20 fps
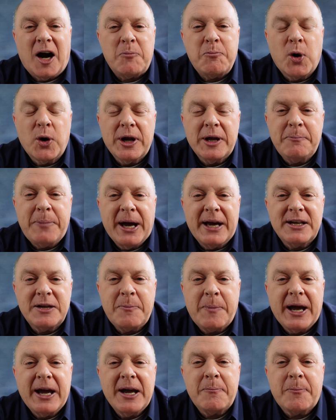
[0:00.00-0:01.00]
Putting pen to
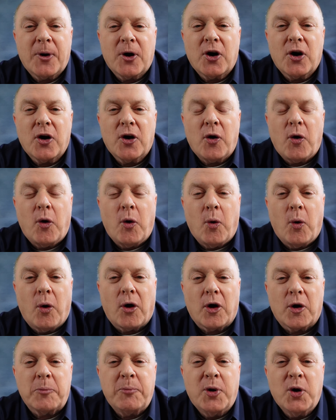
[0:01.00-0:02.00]
paper
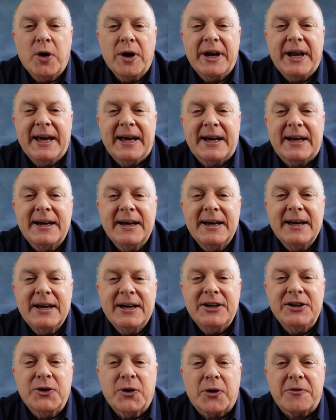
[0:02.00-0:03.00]
or putting
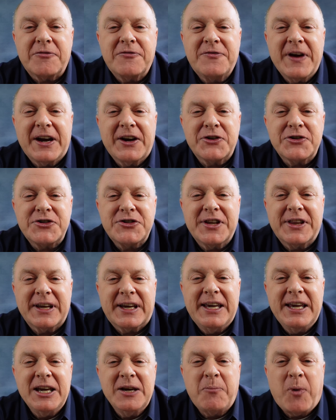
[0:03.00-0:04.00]
your fingers to the
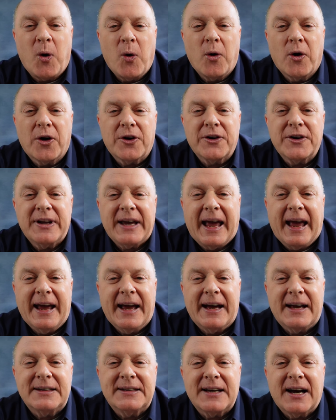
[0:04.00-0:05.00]
keyboard
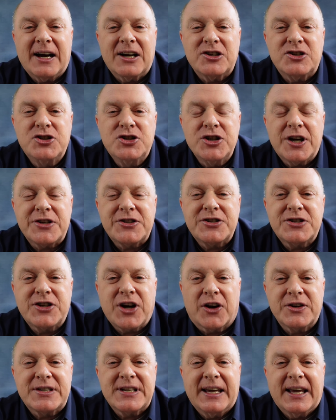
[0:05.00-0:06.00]
and just
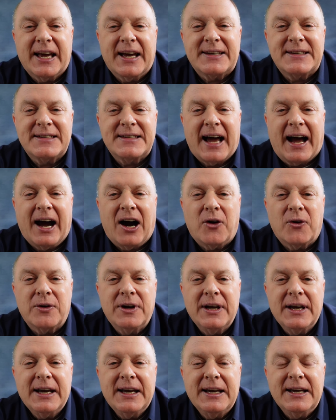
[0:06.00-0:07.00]
start to get down
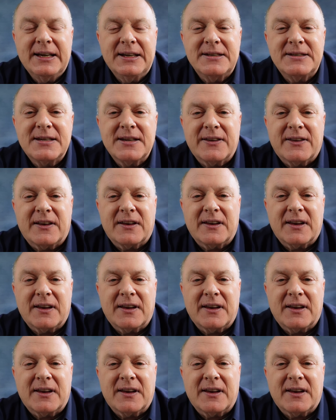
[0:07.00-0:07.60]
into the